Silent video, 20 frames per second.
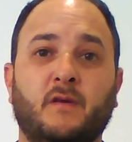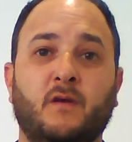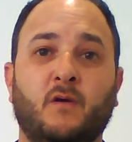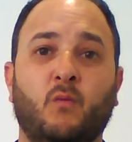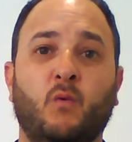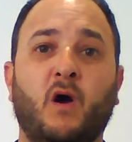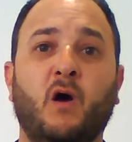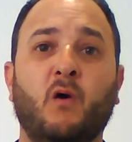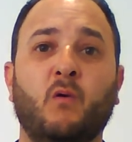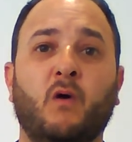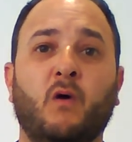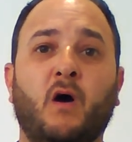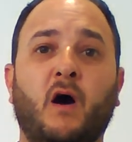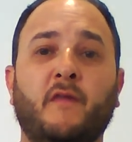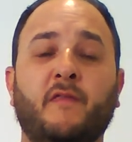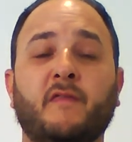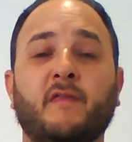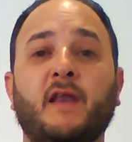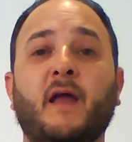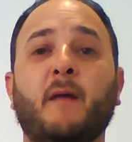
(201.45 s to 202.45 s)
Well, I think
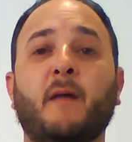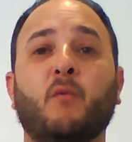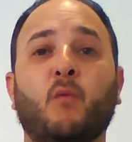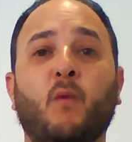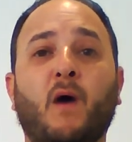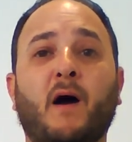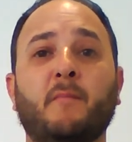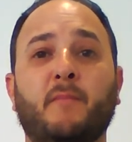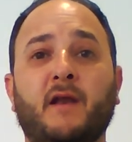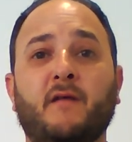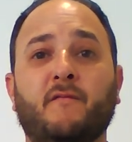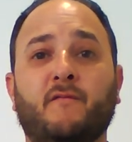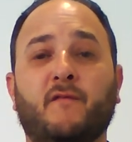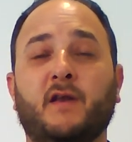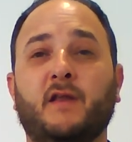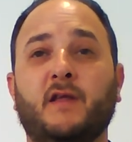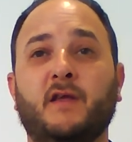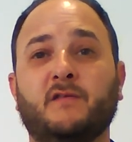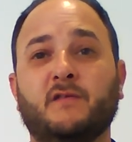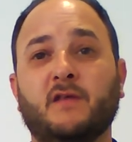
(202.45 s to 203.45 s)
the number one benefit
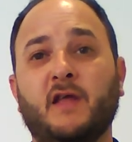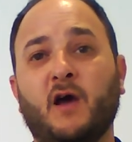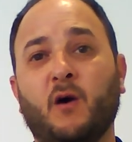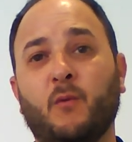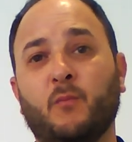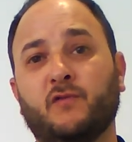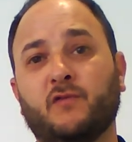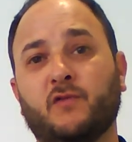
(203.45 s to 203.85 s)
is it helps